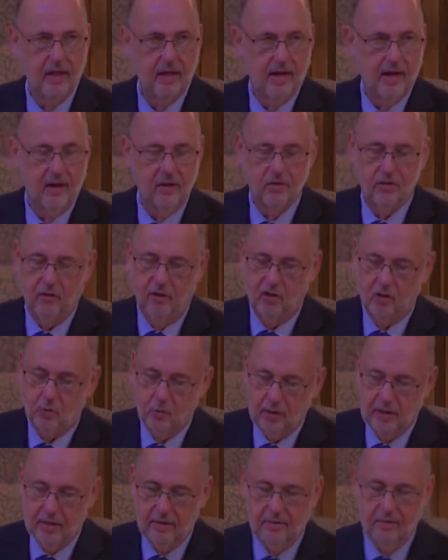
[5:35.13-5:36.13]
And so, as
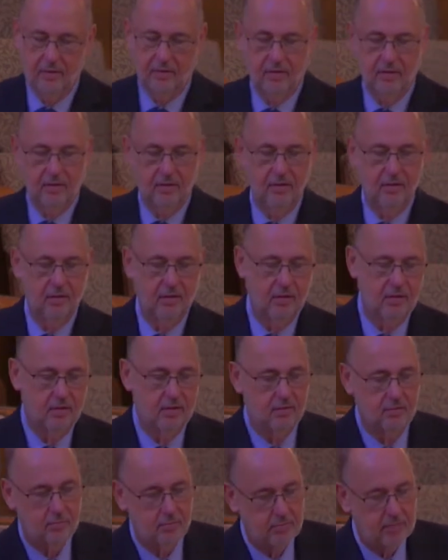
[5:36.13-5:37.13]
we
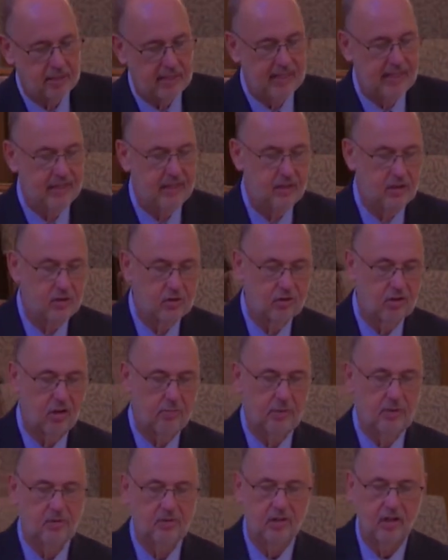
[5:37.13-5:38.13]
begin this
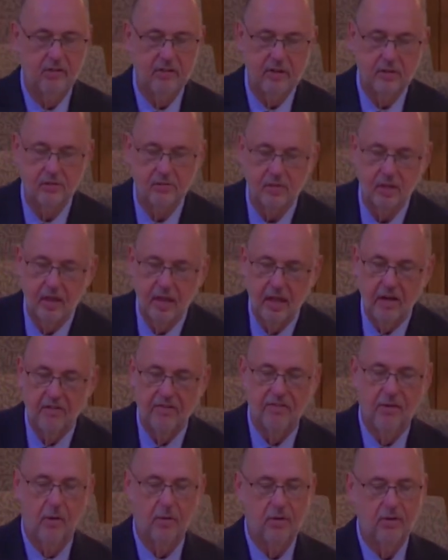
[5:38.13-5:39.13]
sermon series
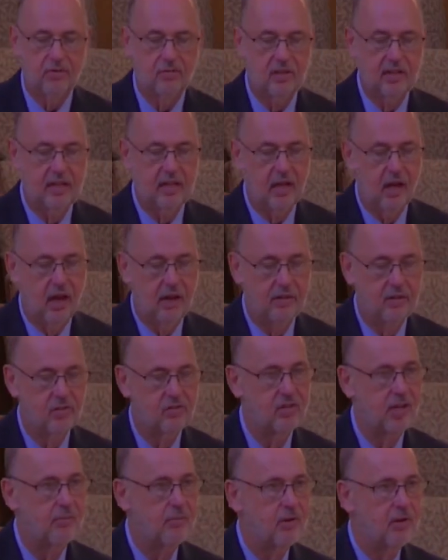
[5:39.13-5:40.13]
focusing on the
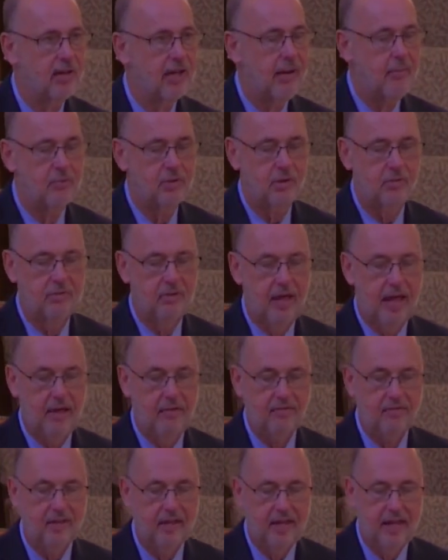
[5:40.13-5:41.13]
summer games of
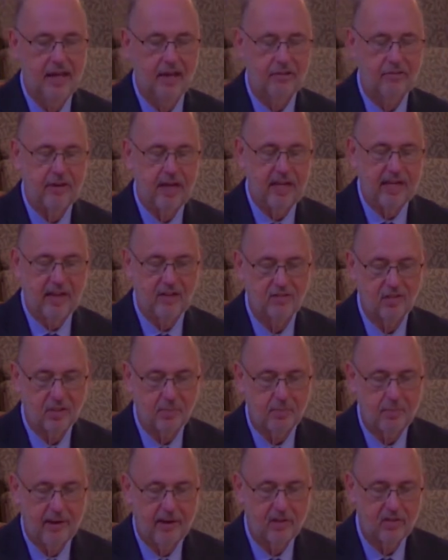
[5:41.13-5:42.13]
life, training is the
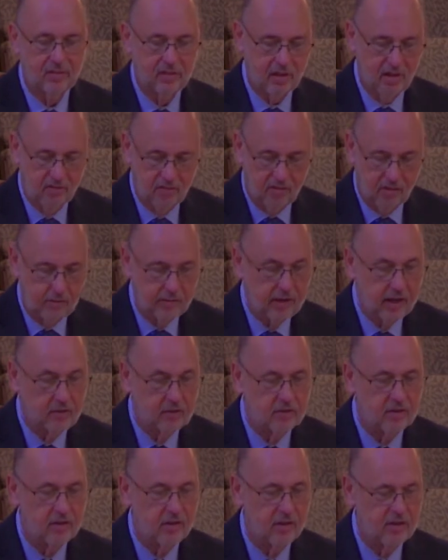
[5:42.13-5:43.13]
place where we ought to
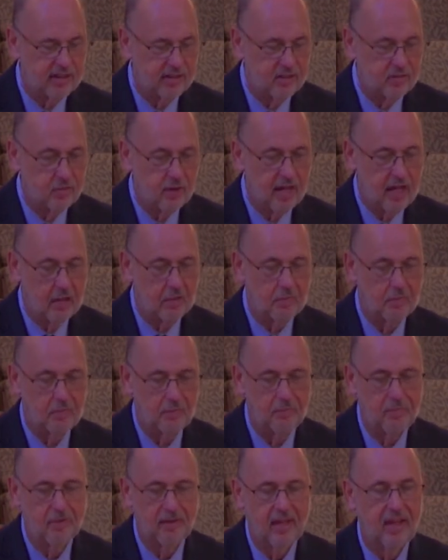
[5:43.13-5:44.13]
start as well.
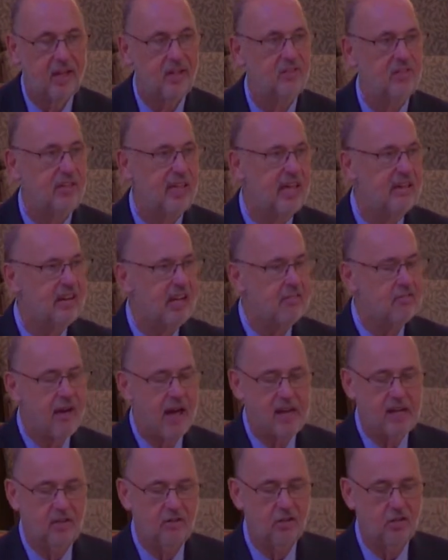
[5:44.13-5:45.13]
See, in, in
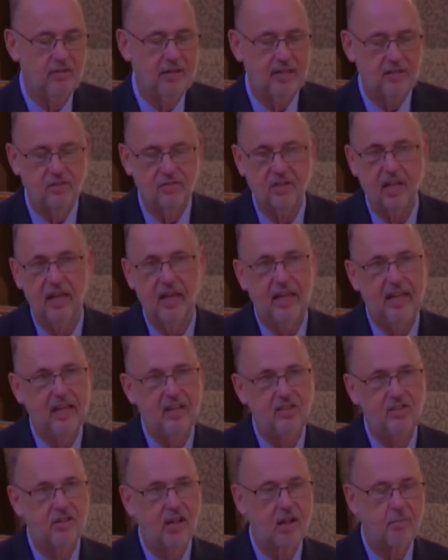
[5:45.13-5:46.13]
writing to his, his
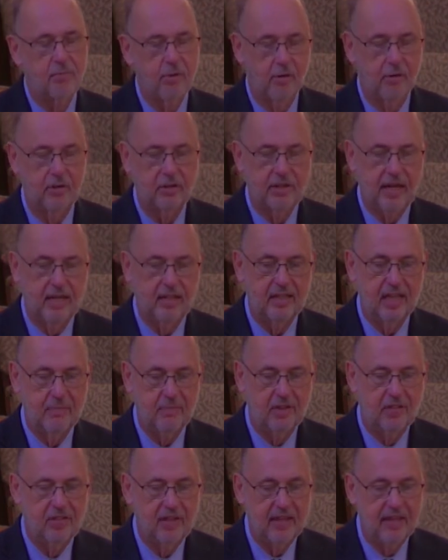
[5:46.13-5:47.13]
young protege
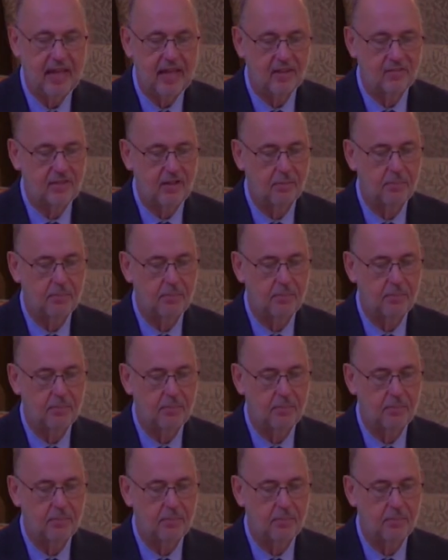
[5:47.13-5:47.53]
Timothy, St.